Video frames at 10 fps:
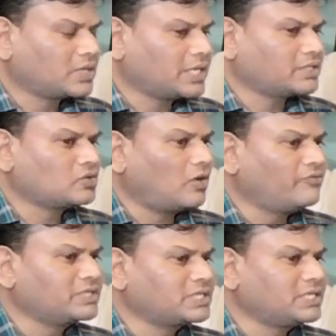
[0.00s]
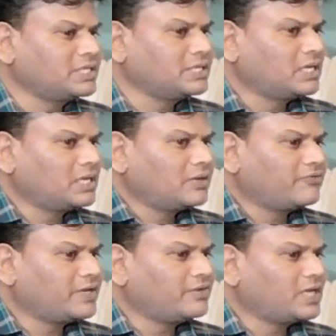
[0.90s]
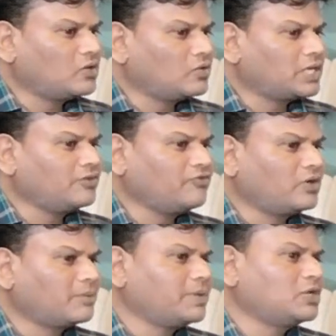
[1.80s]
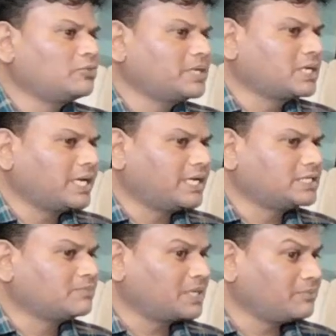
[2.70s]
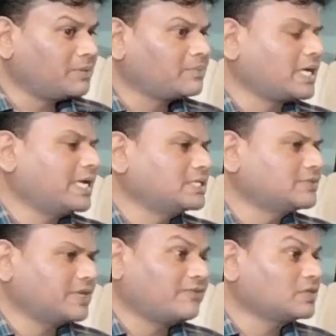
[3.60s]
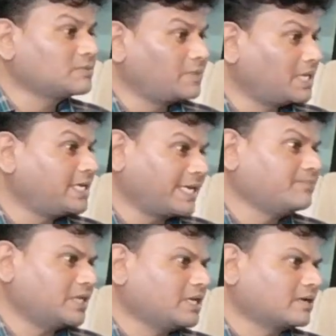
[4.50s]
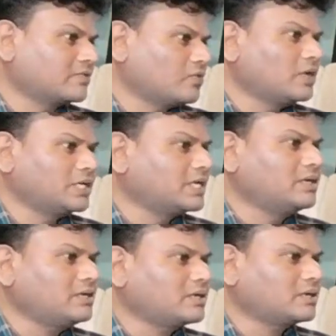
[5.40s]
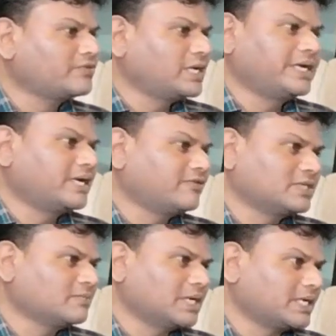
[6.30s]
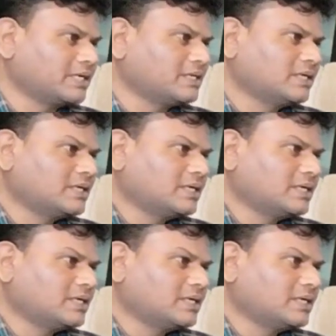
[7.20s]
Okay. So obviously, when we are looking for B2B clients, premium clients, we have to spend time there. Only then we'll get visibility.